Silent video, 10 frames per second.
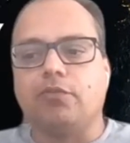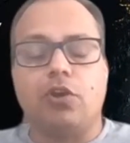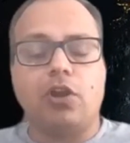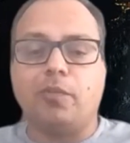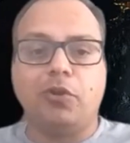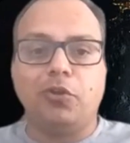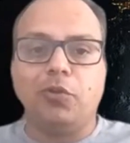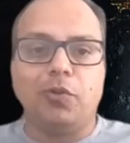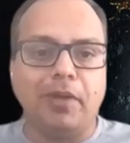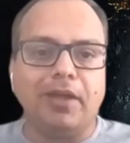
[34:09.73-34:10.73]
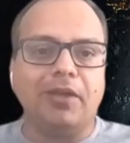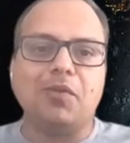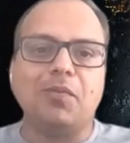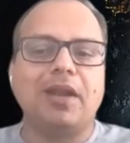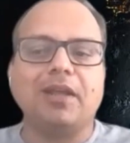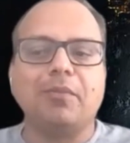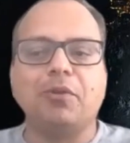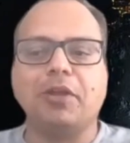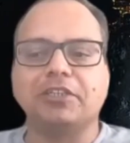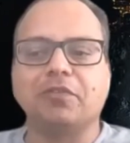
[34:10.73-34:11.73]
If you're an entrepreneur, you'll be writing
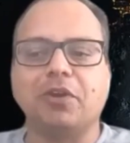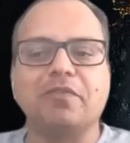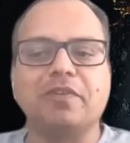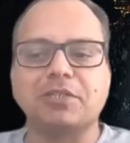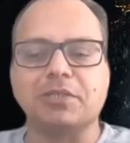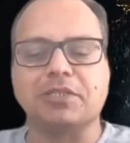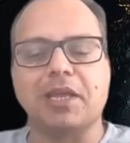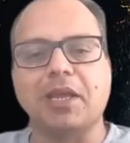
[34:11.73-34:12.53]
communication for investors.